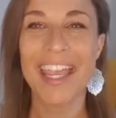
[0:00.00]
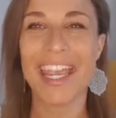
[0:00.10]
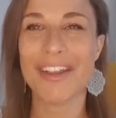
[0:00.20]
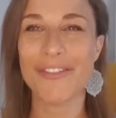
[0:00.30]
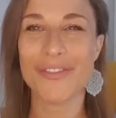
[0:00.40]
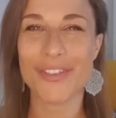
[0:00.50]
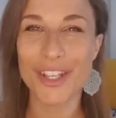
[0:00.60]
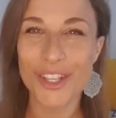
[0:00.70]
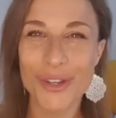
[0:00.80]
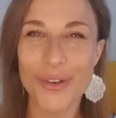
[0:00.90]
If
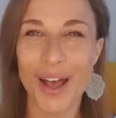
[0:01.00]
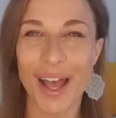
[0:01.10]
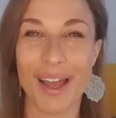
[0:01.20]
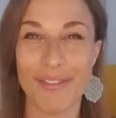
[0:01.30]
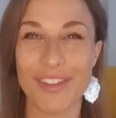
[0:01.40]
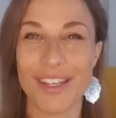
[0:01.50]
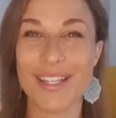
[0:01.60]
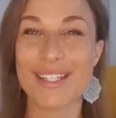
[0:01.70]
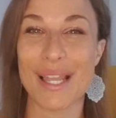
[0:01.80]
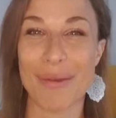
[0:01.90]
you have
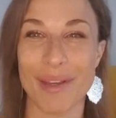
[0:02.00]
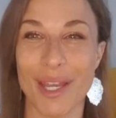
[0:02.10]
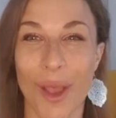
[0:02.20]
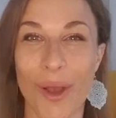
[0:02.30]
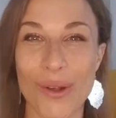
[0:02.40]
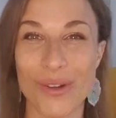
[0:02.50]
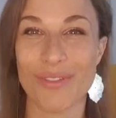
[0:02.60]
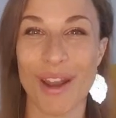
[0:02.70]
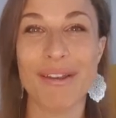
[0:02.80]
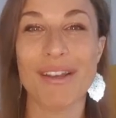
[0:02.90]
this, let me know.
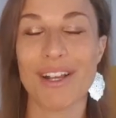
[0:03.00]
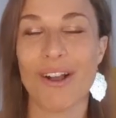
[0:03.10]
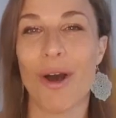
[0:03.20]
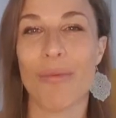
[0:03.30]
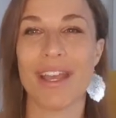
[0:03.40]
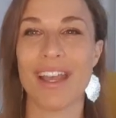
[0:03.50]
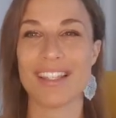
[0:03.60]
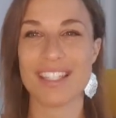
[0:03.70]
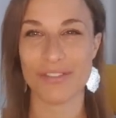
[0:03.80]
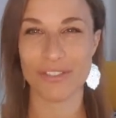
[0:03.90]
Write in the
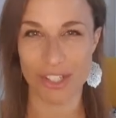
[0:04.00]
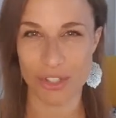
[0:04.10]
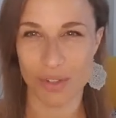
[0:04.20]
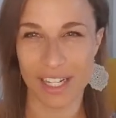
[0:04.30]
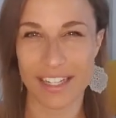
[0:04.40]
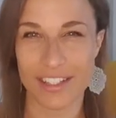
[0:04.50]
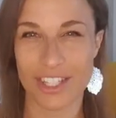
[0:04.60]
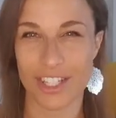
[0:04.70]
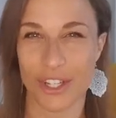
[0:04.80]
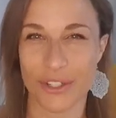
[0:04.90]
comments if this relates
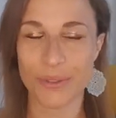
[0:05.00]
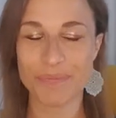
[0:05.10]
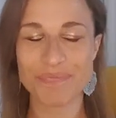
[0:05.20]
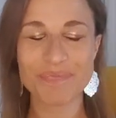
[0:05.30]
to you.